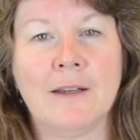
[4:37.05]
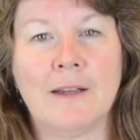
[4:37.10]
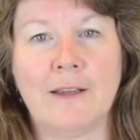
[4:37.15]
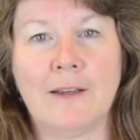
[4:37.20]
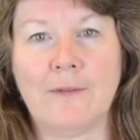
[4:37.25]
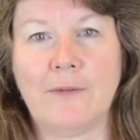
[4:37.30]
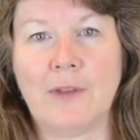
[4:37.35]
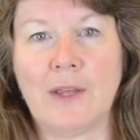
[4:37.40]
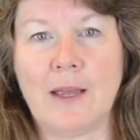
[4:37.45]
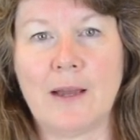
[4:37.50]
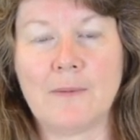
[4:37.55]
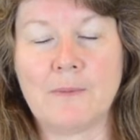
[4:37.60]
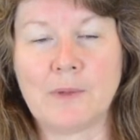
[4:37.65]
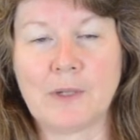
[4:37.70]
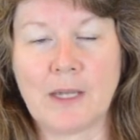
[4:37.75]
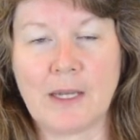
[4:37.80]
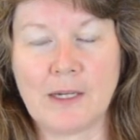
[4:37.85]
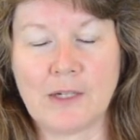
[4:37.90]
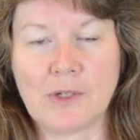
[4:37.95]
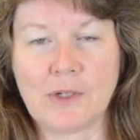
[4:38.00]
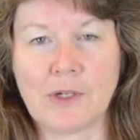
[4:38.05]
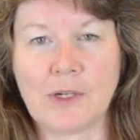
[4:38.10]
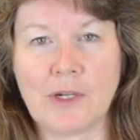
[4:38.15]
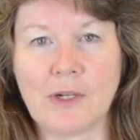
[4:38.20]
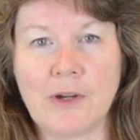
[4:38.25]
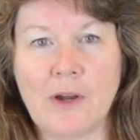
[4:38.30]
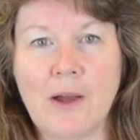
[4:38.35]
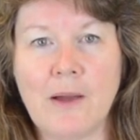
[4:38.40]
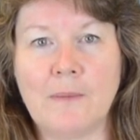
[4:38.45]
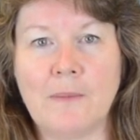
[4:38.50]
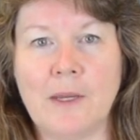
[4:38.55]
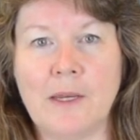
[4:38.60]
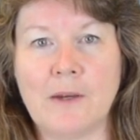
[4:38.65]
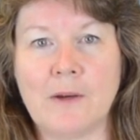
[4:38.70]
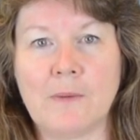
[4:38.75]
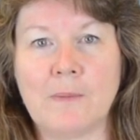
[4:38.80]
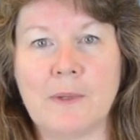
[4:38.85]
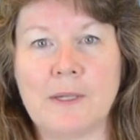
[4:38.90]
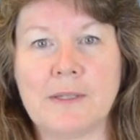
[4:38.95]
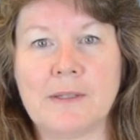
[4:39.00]
If the application cannot meet
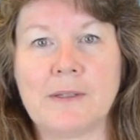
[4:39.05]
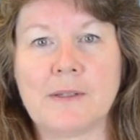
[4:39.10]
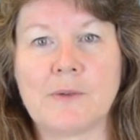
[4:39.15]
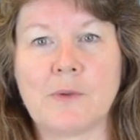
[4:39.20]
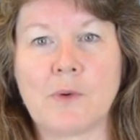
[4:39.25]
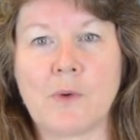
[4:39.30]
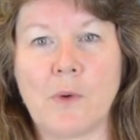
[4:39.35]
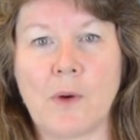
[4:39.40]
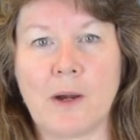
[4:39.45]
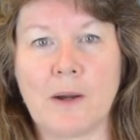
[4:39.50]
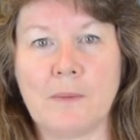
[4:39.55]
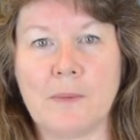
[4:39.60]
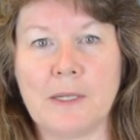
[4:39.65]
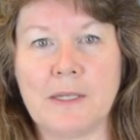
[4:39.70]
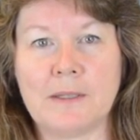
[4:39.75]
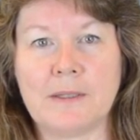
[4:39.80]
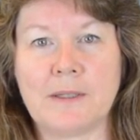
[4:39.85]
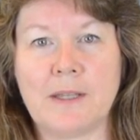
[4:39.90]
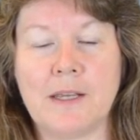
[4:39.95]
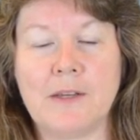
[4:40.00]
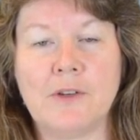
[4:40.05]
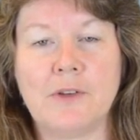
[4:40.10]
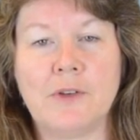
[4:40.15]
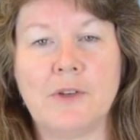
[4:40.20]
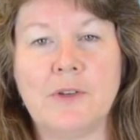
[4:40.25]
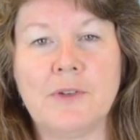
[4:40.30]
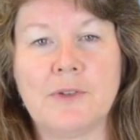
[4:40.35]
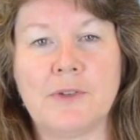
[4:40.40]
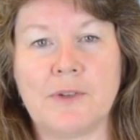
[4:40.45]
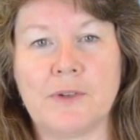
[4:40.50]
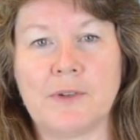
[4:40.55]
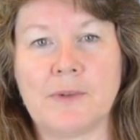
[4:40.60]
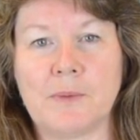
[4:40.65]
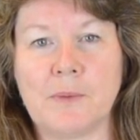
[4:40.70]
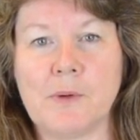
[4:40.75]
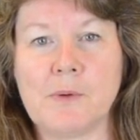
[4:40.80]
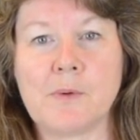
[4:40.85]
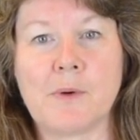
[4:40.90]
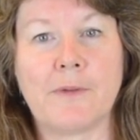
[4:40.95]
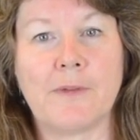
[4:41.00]
your business requirements, then your users
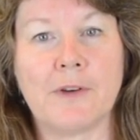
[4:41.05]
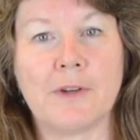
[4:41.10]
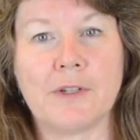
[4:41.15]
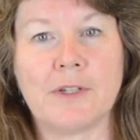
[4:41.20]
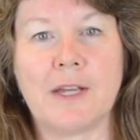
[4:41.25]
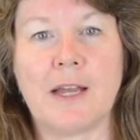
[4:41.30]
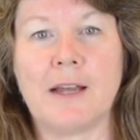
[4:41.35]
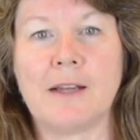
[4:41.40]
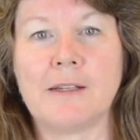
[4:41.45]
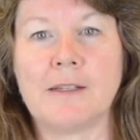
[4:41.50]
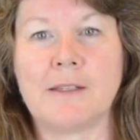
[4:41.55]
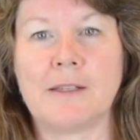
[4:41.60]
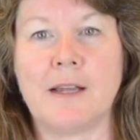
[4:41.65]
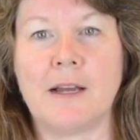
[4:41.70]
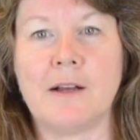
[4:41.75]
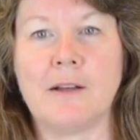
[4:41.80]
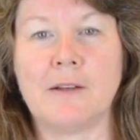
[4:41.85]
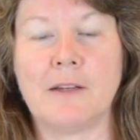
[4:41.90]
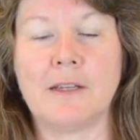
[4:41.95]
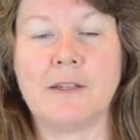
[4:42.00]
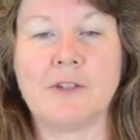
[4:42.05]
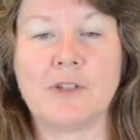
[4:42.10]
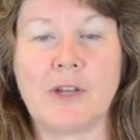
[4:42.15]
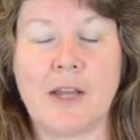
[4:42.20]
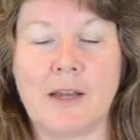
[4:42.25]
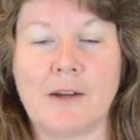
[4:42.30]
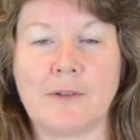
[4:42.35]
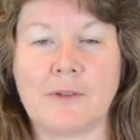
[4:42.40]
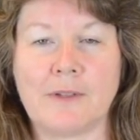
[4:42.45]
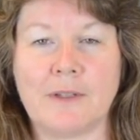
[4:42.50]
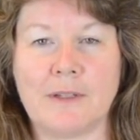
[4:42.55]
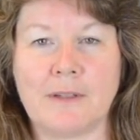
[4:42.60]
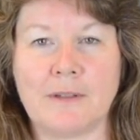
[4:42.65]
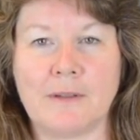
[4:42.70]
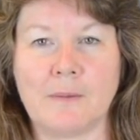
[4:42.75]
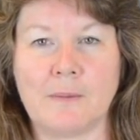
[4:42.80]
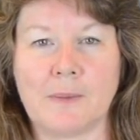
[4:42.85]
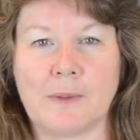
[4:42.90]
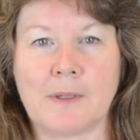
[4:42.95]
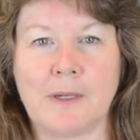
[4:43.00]
will revert to Excel and shadow
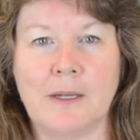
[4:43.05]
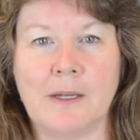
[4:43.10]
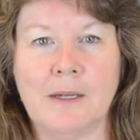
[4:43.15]
systems.